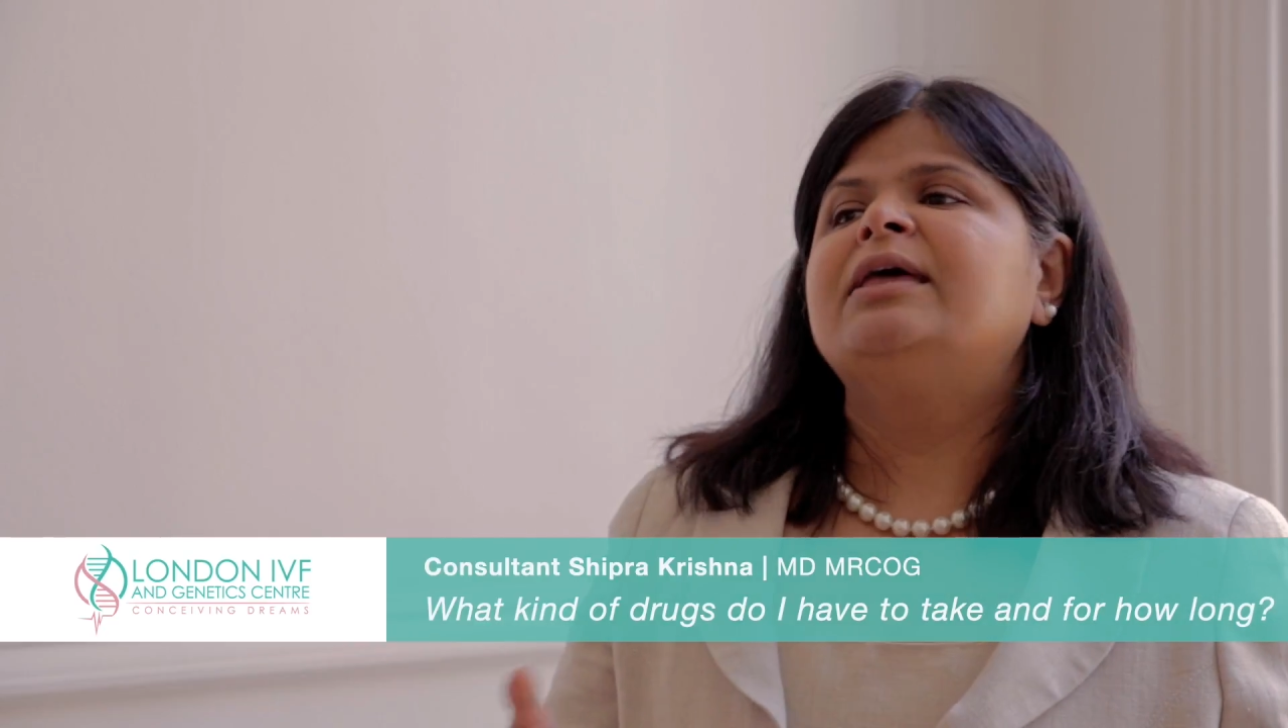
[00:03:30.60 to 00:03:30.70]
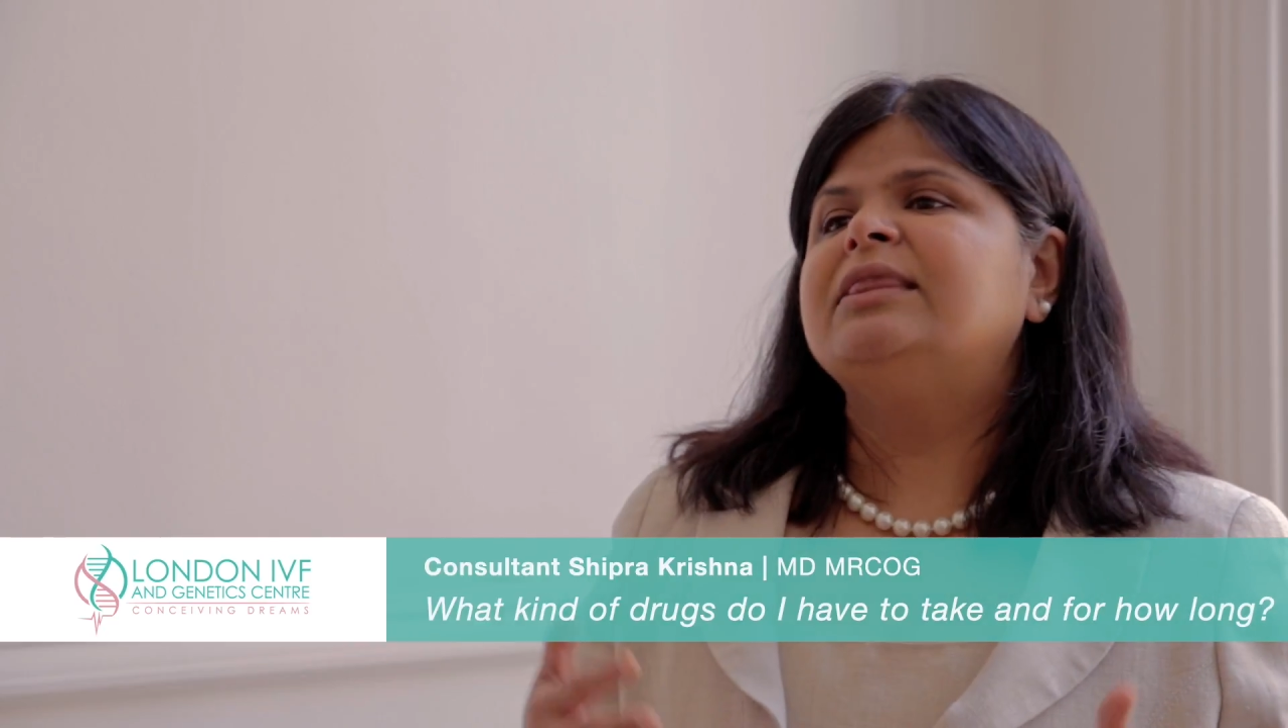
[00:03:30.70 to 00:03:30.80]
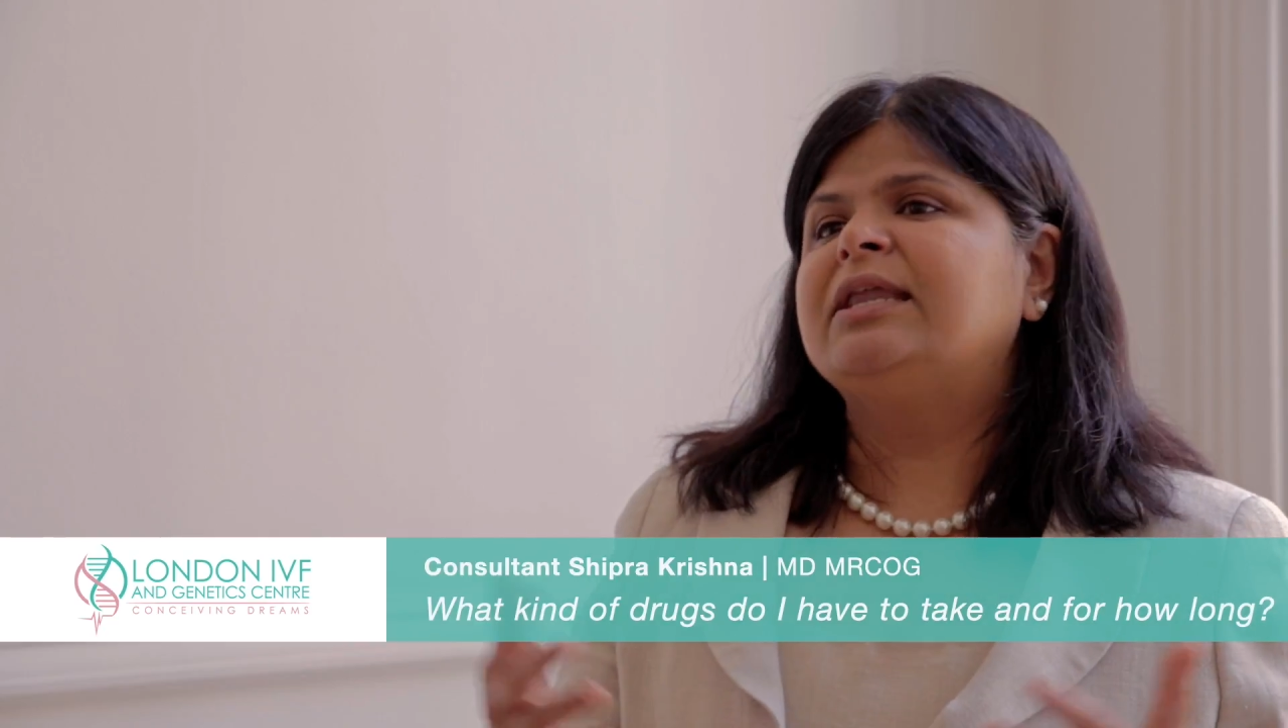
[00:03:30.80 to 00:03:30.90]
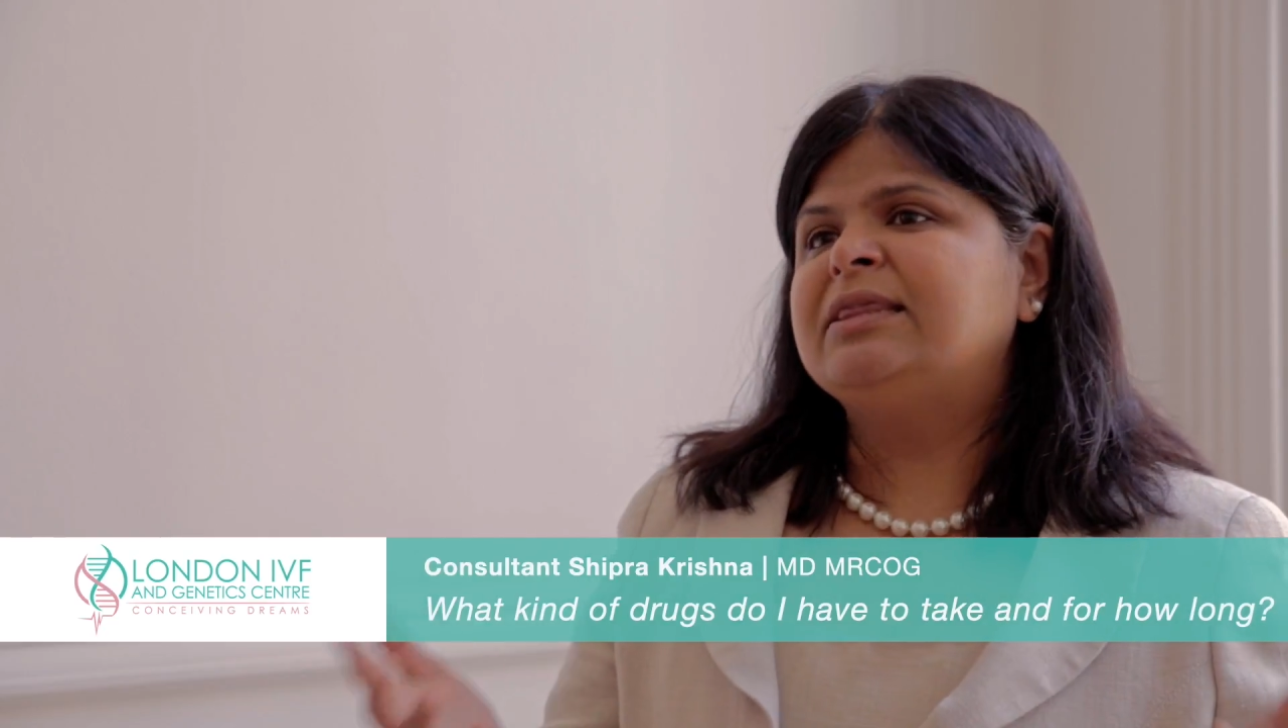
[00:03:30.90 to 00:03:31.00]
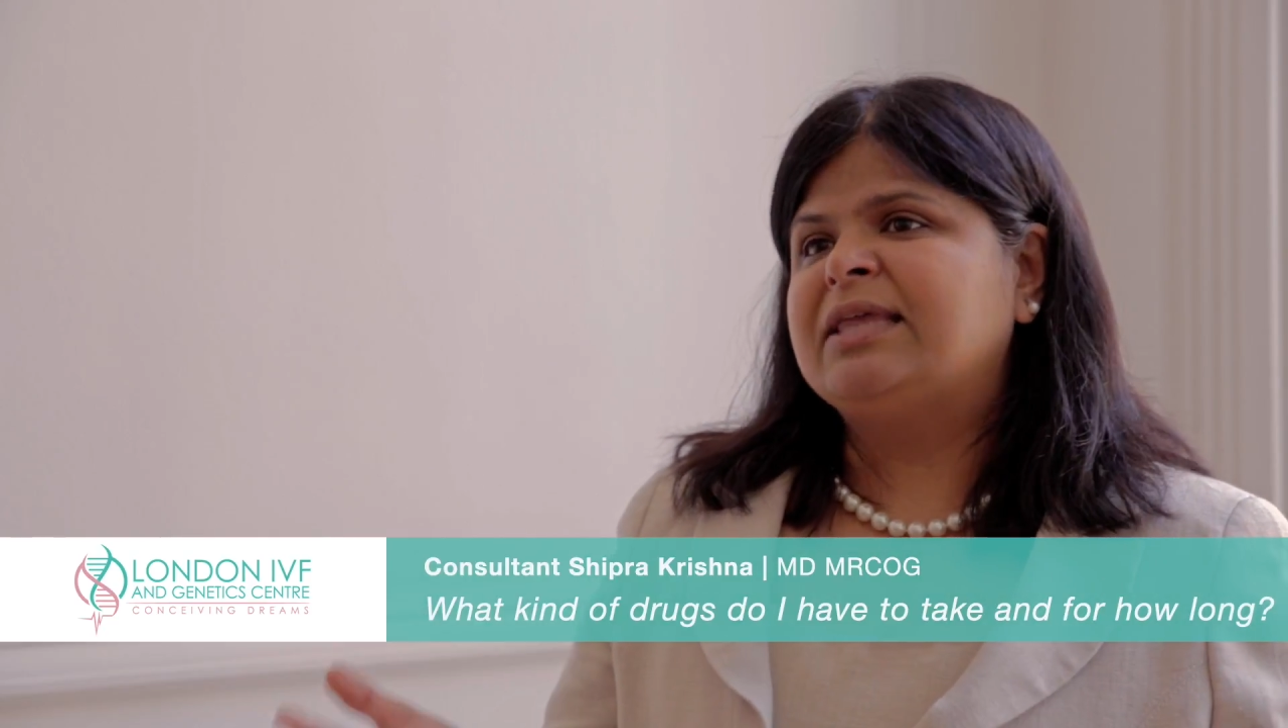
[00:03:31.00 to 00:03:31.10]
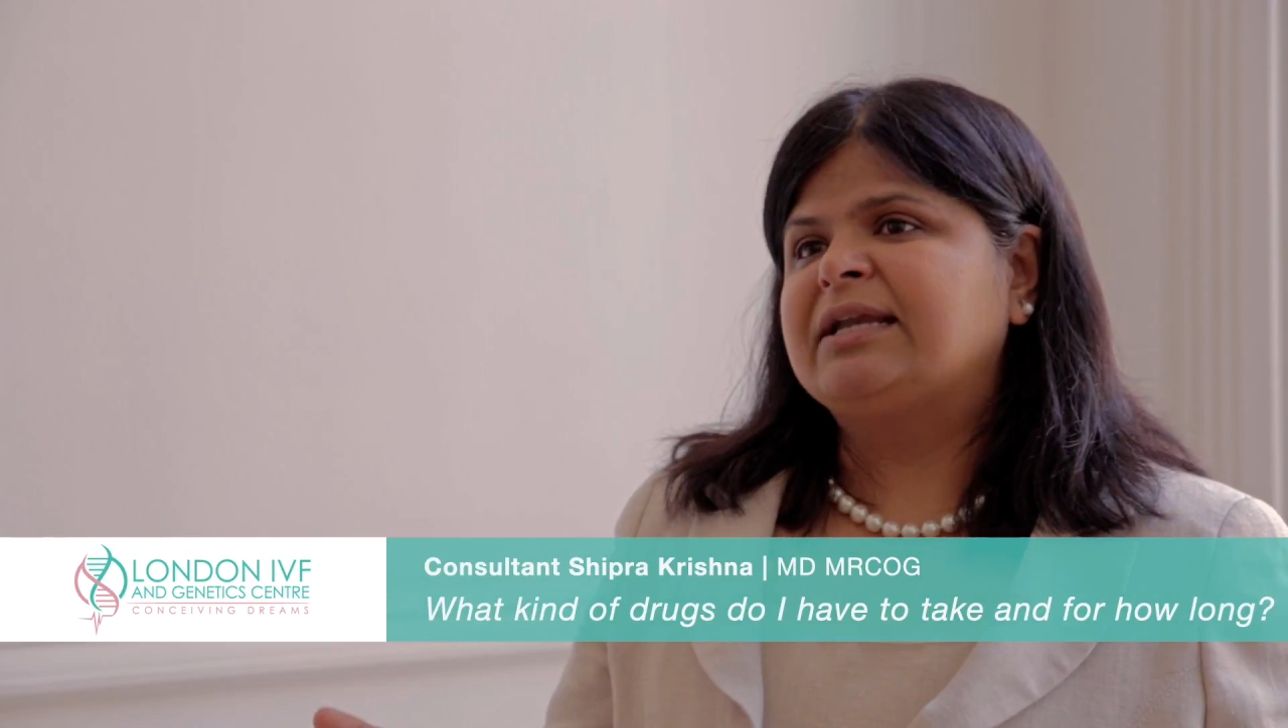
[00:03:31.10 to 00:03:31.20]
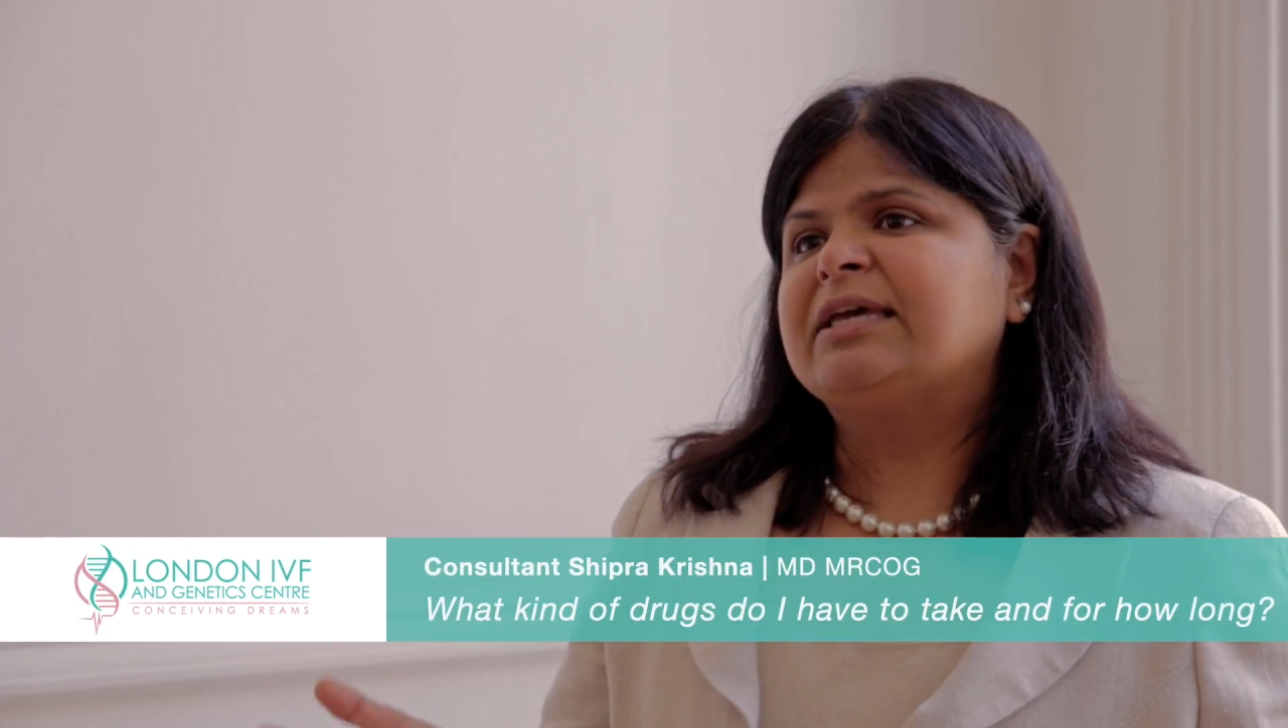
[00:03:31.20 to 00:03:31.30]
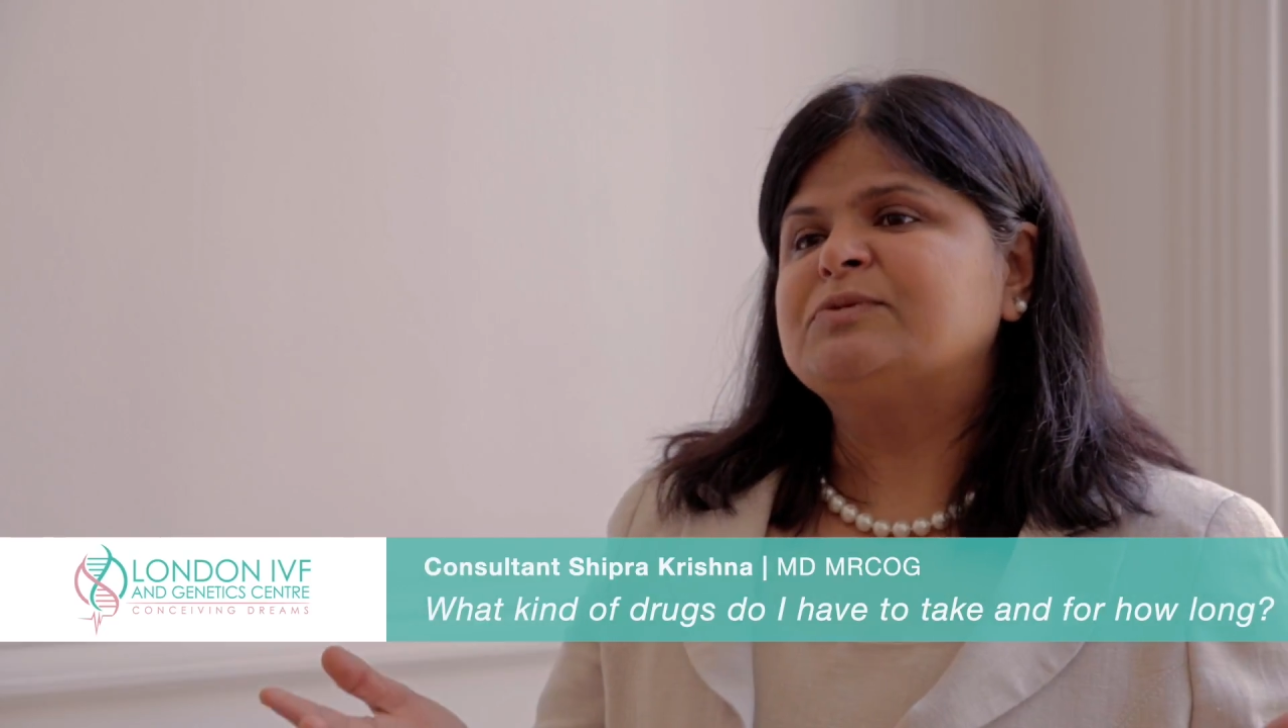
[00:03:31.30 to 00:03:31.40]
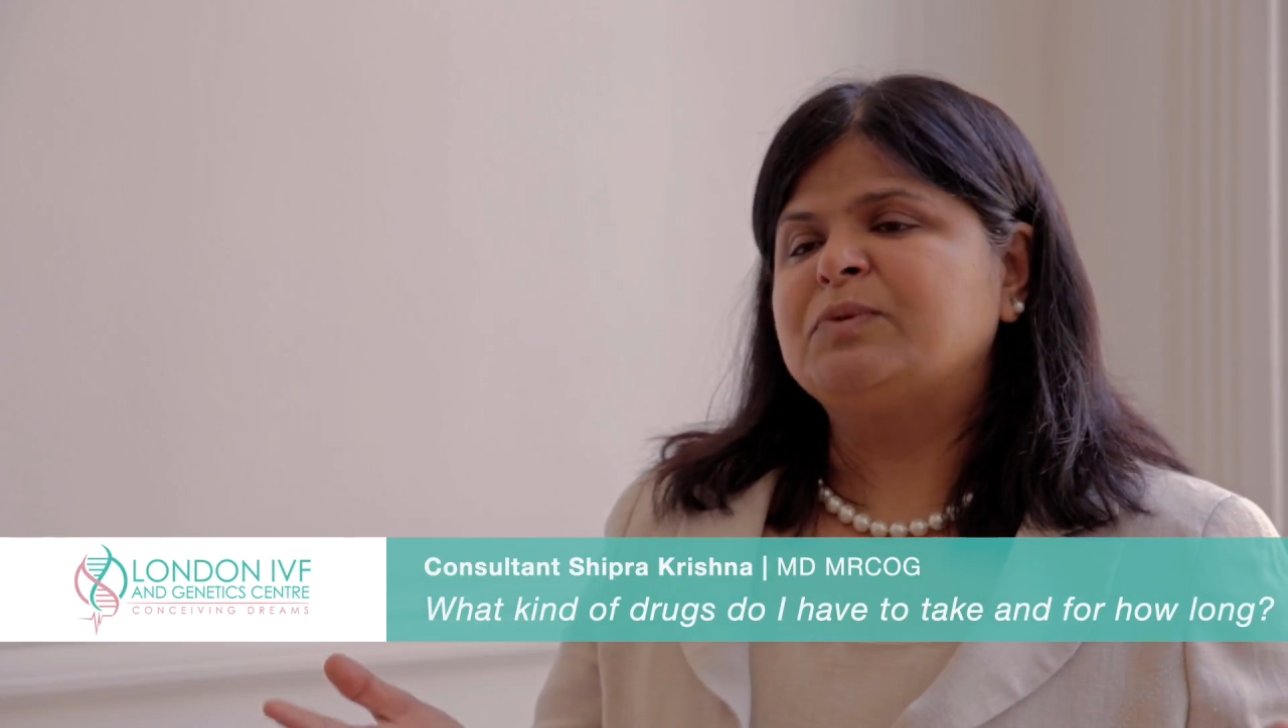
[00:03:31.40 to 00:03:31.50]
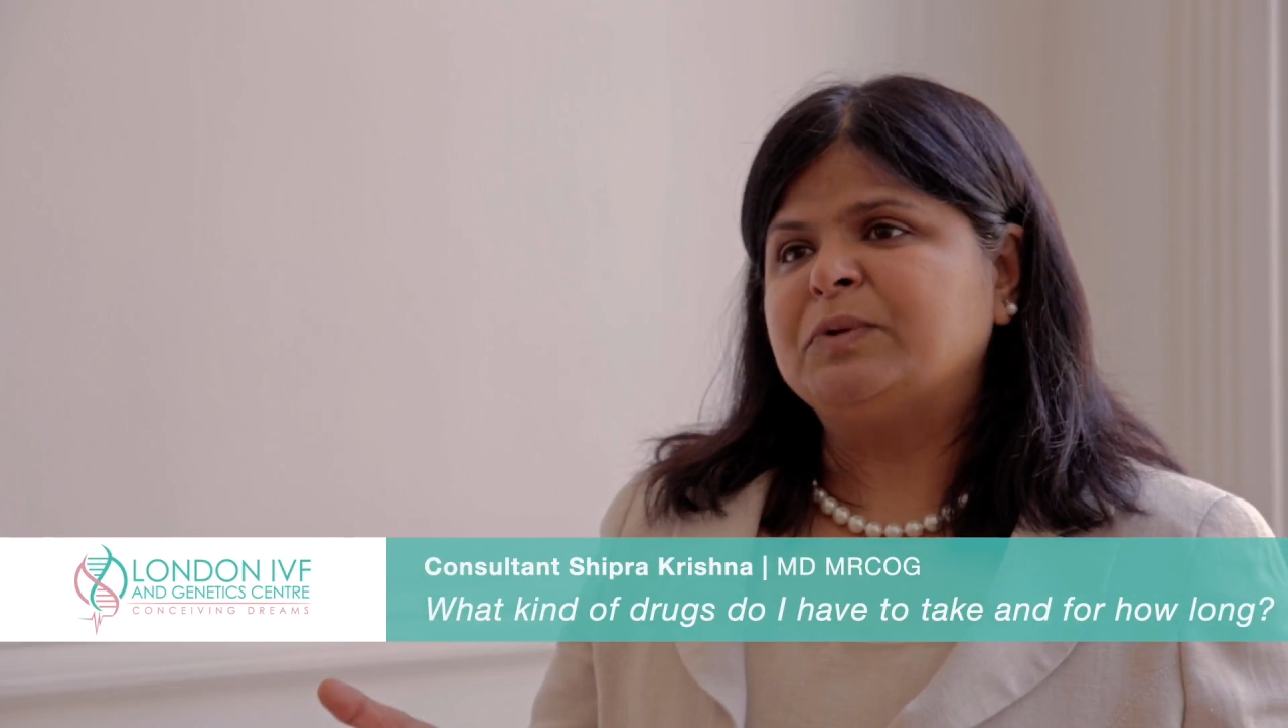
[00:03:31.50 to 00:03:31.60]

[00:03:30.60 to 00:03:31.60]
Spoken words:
Then in that case,